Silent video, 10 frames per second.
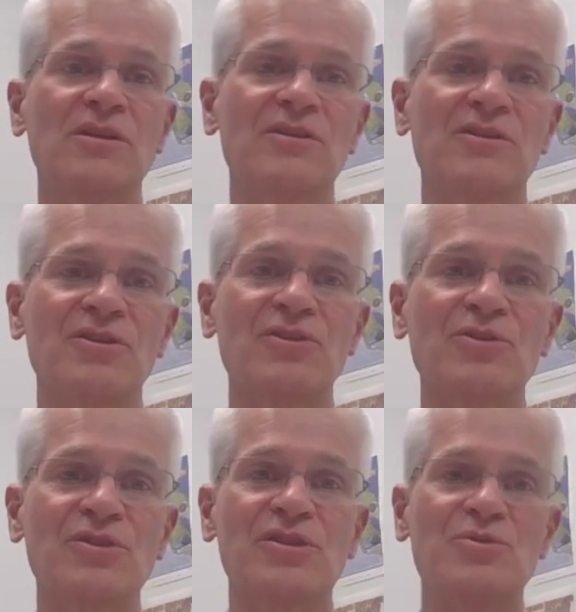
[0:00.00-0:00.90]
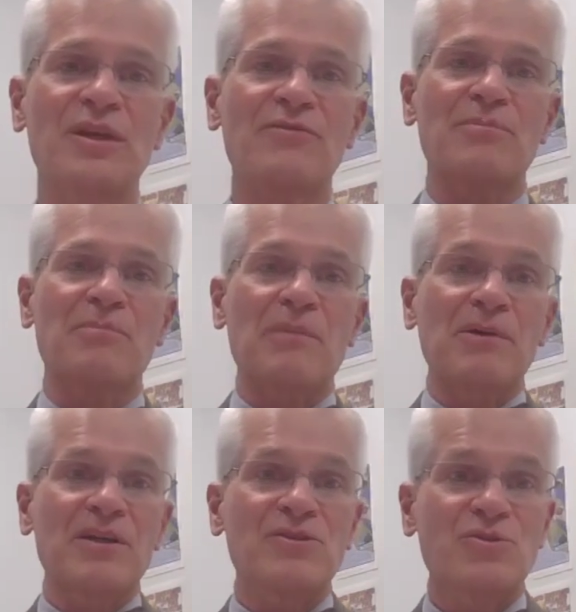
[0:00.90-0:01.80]
The good news is we have
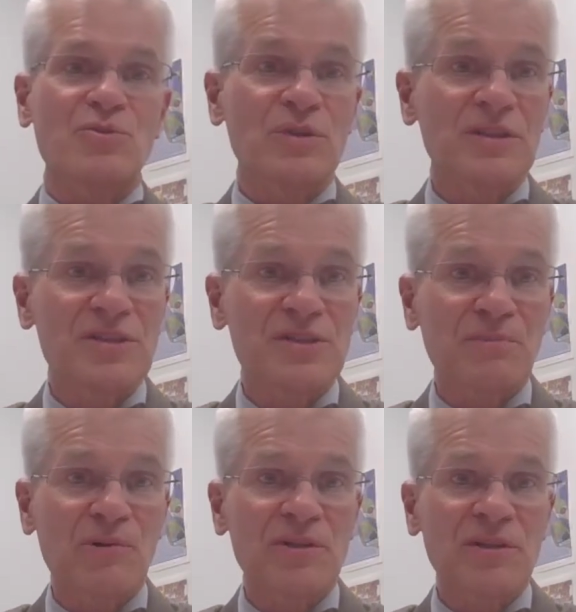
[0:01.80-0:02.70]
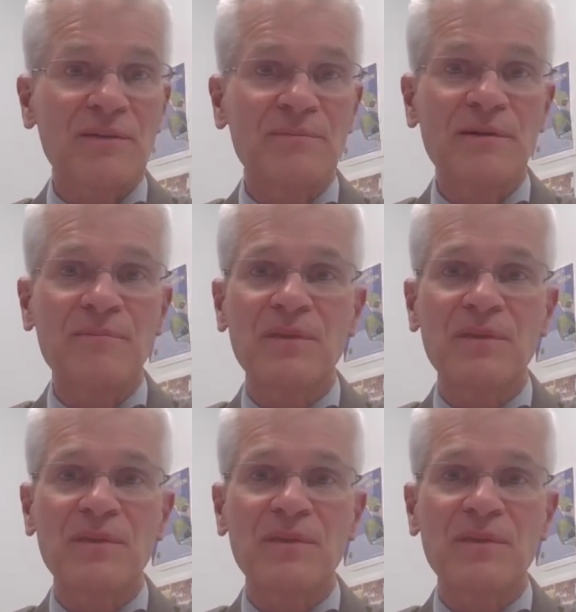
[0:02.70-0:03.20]
Republicans who really support them,